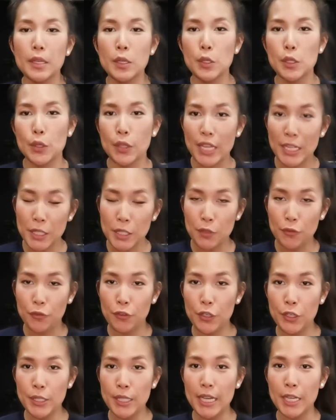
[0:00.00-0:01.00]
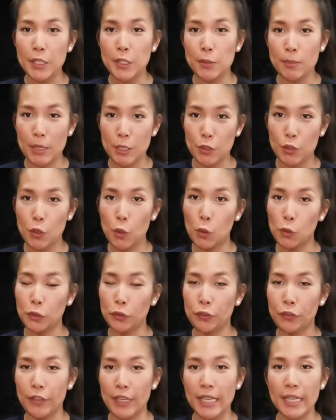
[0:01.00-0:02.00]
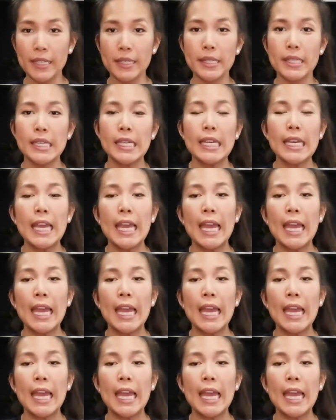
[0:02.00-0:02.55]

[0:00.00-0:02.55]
So that's the first isometric hold phase.